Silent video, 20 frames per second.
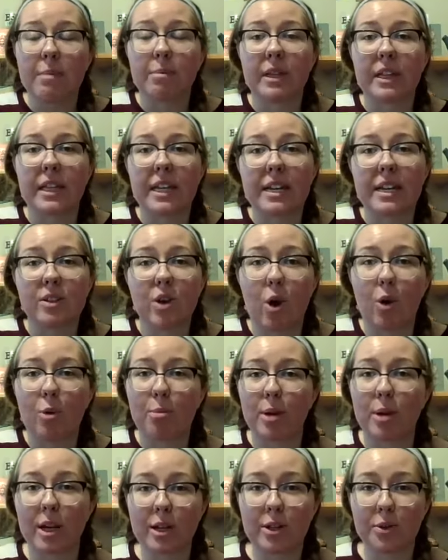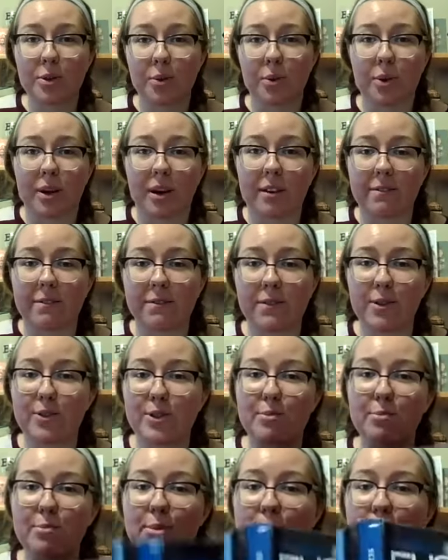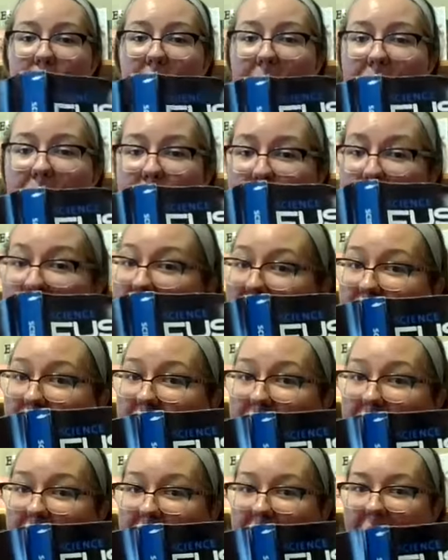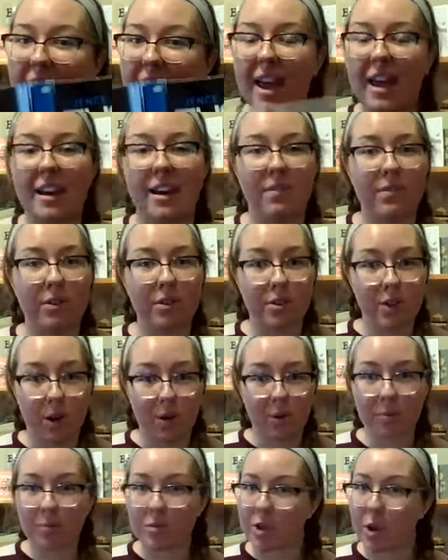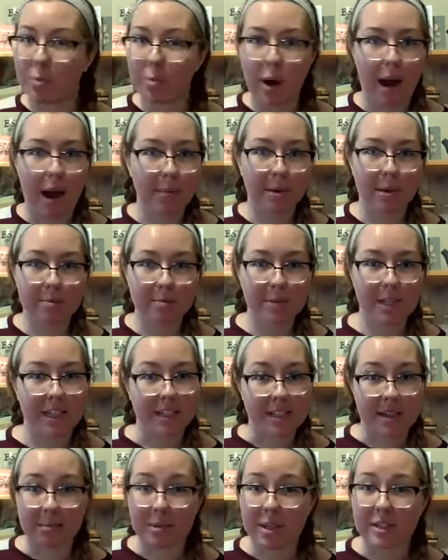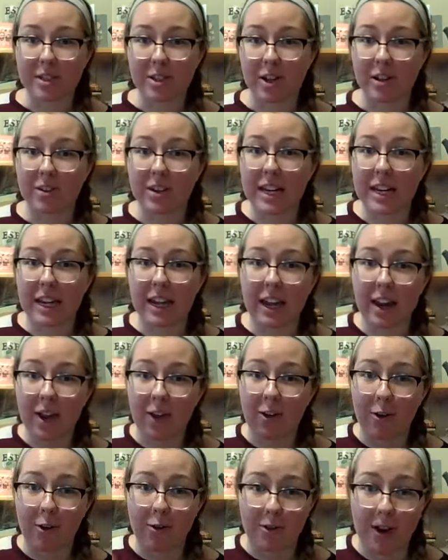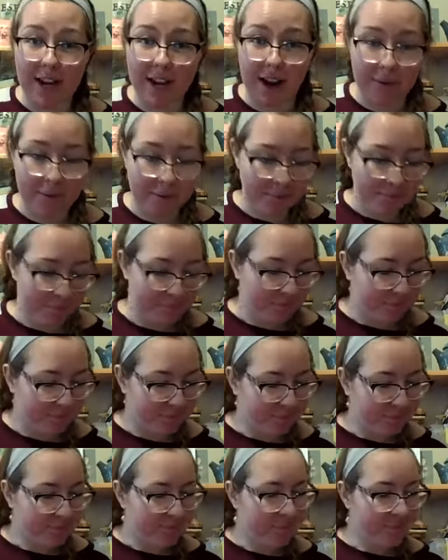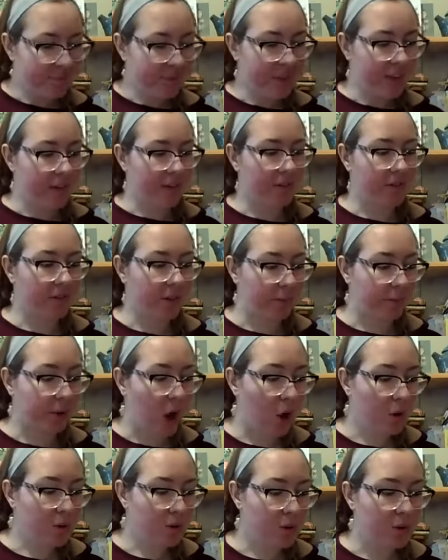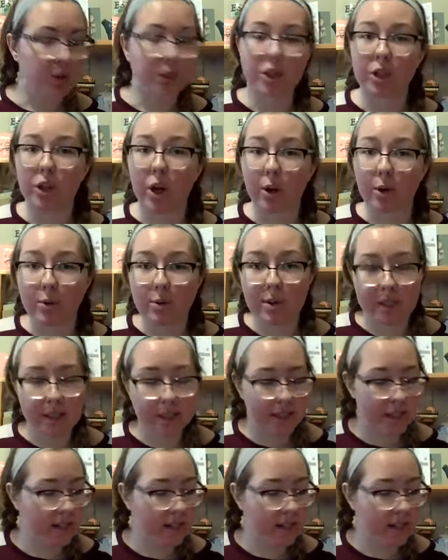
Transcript: Please open your Fusion book if you have it, and if you don't, no problem, because I'm going to start reading it right now. From coast to coast.